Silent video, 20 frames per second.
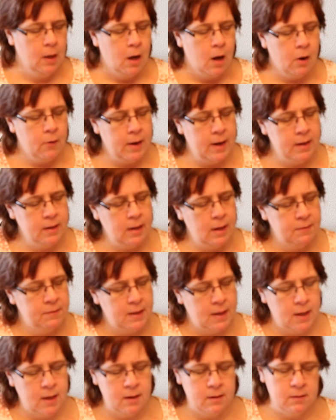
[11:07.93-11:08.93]
All right, and
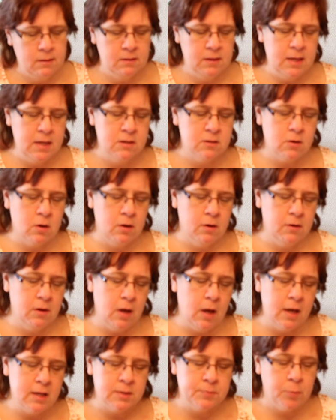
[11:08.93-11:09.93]
then these
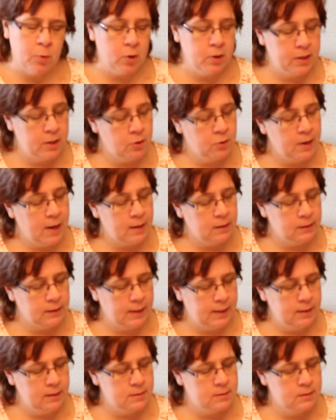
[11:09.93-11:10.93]
are Usborne Internet
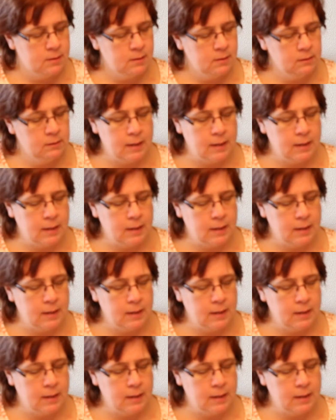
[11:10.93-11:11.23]
Linked,